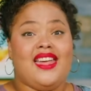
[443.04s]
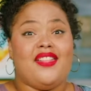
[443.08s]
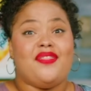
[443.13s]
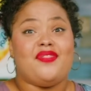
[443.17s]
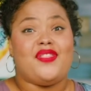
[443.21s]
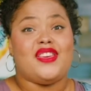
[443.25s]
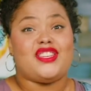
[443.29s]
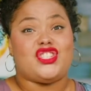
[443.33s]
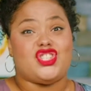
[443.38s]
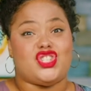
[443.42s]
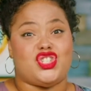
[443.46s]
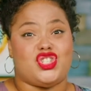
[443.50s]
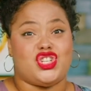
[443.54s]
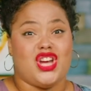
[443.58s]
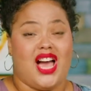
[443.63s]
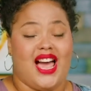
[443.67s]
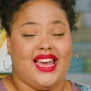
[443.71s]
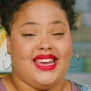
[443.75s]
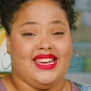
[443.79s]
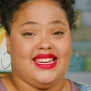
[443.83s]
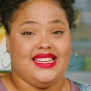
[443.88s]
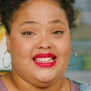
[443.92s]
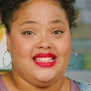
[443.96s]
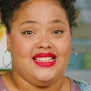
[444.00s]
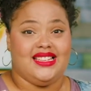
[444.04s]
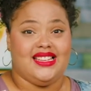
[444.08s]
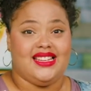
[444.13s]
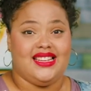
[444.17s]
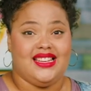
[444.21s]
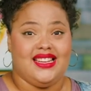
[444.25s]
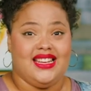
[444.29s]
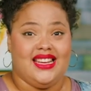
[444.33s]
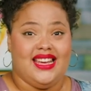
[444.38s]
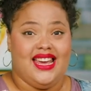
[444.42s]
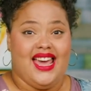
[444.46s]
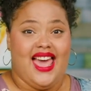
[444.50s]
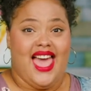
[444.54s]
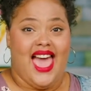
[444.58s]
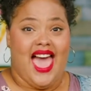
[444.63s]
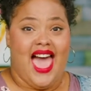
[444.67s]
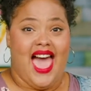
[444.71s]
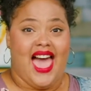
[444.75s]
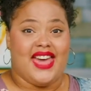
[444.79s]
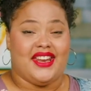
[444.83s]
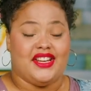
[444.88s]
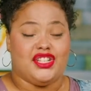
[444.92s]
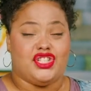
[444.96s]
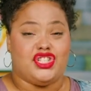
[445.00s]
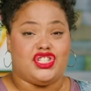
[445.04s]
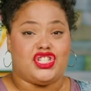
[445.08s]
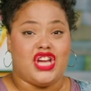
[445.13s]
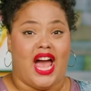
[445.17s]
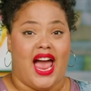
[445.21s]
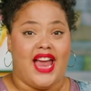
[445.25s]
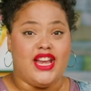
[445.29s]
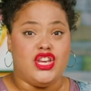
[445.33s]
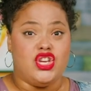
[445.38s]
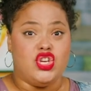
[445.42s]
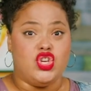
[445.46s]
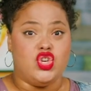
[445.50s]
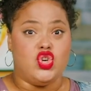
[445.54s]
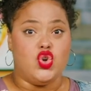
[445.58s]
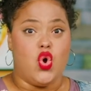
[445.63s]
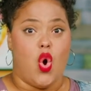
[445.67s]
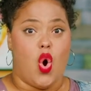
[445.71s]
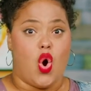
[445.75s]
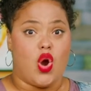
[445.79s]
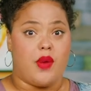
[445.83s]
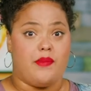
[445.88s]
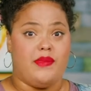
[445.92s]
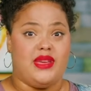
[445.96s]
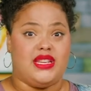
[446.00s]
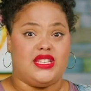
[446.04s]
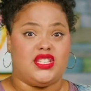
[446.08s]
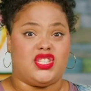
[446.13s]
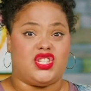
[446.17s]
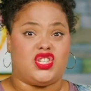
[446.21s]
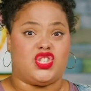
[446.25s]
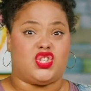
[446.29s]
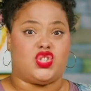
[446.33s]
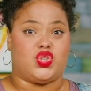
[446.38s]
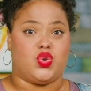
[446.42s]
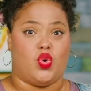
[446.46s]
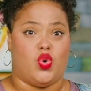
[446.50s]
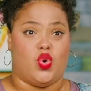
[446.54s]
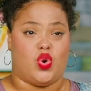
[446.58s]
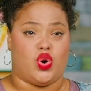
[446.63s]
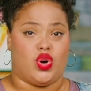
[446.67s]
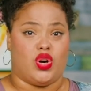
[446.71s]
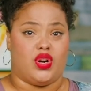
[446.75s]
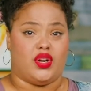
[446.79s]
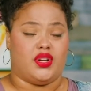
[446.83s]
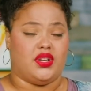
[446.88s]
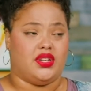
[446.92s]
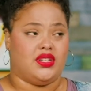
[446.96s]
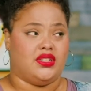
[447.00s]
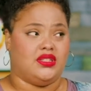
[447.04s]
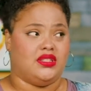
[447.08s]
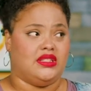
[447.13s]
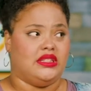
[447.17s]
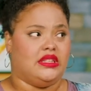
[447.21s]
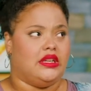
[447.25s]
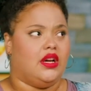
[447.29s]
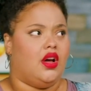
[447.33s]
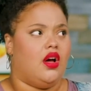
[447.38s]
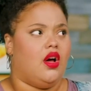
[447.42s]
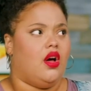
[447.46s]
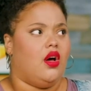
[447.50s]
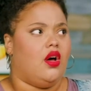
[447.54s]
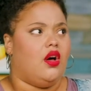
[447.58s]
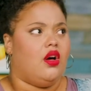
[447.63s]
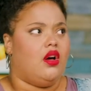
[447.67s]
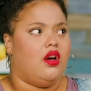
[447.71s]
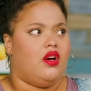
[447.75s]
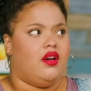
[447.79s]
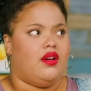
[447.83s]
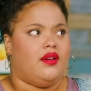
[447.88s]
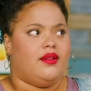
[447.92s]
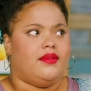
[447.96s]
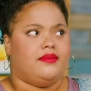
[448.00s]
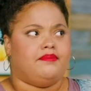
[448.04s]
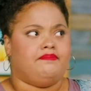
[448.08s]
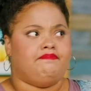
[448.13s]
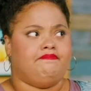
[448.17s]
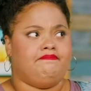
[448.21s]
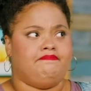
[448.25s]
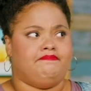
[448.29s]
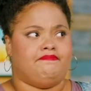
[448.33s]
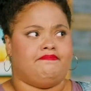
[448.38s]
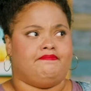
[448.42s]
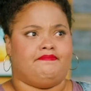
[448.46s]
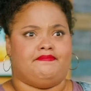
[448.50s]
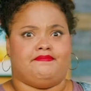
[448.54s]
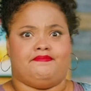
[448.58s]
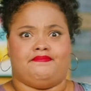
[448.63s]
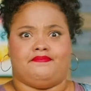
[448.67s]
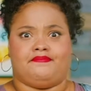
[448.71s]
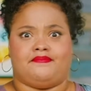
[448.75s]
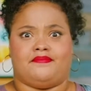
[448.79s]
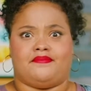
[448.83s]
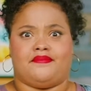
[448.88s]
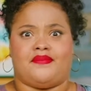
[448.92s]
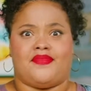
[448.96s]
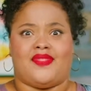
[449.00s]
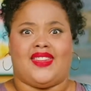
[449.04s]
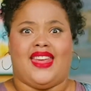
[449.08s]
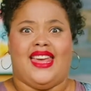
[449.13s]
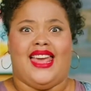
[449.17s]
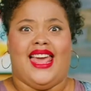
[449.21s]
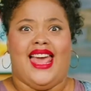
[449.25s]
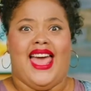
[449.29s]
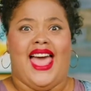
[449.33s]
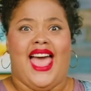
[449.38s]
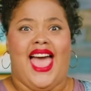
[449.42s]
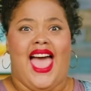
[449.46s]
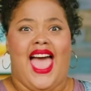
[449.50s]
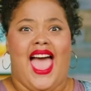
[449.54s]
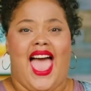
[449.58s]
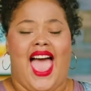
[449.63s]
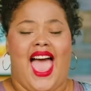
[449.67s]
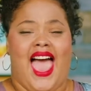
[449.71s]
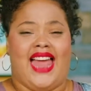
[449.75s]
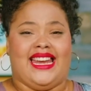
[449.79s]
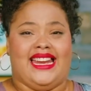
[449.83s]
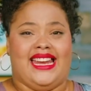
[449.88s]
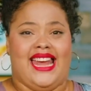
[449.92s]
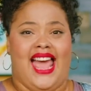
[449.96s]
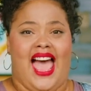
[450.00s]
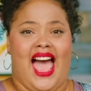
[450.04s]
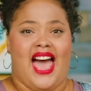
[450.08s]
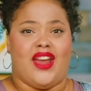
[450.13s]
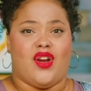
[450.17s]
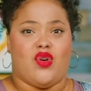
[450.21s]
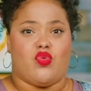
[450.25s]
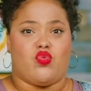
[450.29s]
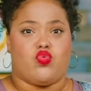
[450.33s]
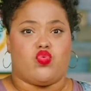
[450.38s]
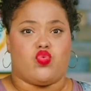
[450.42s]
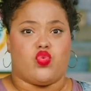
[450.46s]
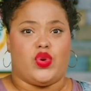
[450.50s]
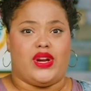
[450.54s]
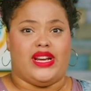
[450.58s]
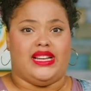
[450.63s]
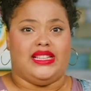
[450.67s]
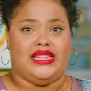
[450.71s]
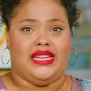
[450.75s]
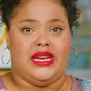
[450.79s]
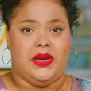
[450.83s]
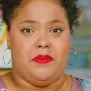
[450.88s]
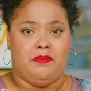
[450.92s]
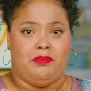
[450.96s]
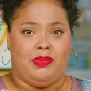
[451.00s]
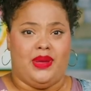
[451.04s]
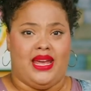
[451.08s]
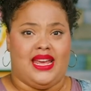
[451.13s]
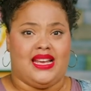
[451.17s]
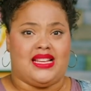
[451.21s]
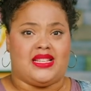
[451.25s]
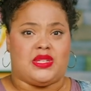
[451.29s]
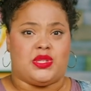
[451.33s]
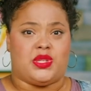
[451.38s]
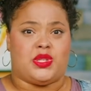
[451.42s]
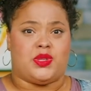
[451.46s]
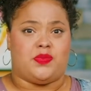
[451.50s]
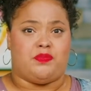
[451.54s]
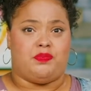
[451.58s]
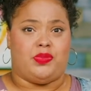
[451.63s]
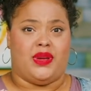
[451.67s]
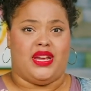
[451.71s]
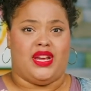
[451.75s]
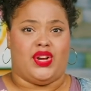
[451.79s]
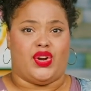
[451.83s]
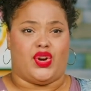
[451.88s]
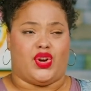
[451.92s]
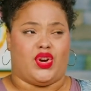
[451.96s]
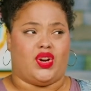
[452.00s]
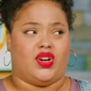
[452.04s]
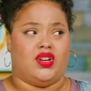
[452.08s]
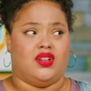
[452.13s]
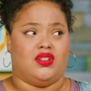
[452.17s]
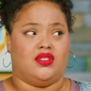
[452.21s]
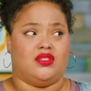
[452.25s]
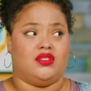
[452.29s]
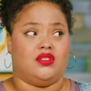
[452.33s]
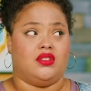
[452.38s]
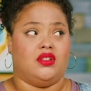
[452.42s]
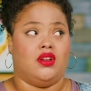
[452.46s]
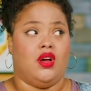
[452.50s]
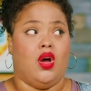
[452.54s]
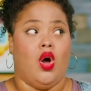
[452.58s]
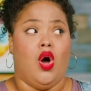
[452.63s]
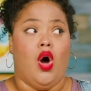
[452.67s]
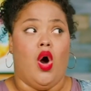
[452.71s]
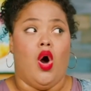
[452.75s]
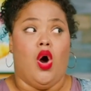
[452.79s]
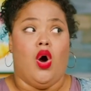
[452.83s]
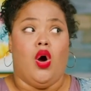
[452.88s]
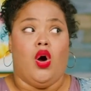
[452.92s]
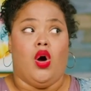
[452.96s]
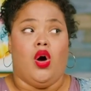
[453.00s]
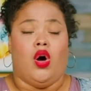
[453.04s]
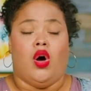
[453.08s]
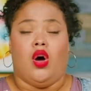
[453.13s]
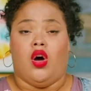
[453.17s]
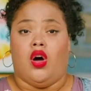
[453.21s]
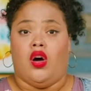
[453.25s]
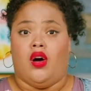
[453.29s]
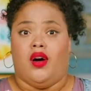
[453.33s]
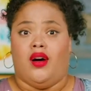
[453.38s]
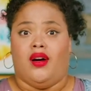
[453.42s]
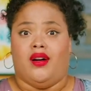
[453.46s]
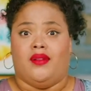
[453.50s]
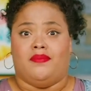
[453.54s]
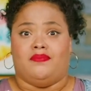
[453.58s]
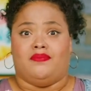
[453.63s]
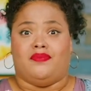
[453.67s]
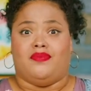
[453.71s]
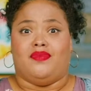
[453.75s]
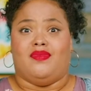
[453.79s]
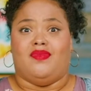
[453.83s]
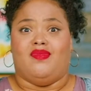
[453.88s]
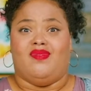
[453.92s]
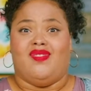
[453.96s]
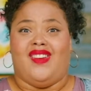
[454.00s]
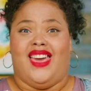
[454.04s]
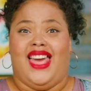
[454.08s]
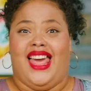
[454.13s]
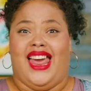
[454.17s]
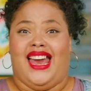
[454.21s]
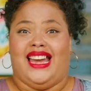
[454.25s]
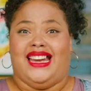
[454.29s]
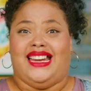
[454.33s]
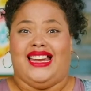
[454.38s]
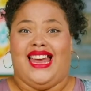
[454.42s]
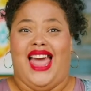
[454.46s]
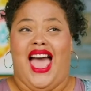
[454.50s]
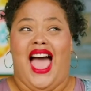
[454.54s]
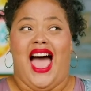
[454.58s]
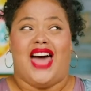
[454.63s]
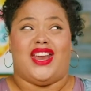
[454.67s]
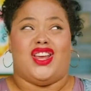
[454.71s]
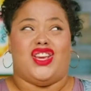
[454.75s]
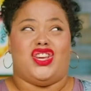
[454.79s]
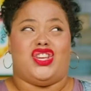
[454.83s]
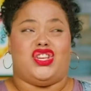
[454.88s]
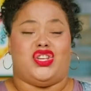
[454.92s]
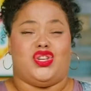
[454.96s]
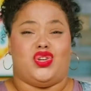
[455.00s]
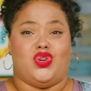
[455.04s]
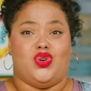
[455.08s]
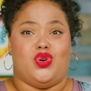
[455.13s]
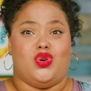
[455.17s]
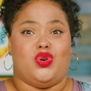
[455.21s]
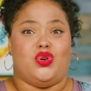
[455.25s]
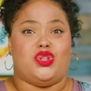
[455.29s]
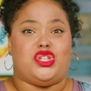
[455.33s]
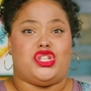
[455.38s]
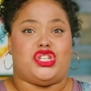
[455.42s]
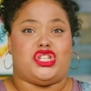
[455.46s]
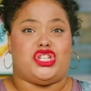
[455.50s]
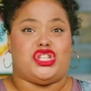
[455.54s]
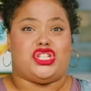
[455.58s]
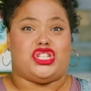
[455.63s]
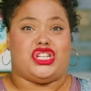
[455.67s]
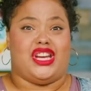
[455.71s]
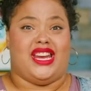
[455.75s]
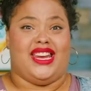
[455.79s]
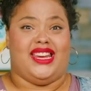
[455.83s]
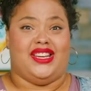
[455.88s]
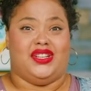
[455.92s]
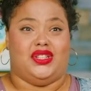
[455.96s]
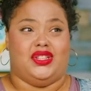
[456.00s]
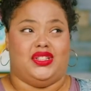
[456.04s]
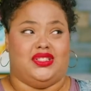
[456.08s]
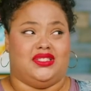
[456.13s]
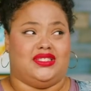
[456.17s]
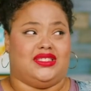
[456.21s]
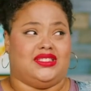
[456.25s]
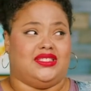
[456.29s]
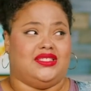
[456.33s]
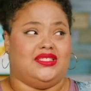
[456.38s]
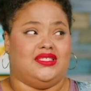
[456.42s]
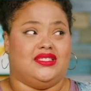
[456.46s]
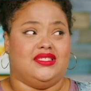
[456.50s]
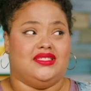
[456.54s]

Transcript: This giant had a ginormous sword. And he had a really big spear. And he had a huge shield.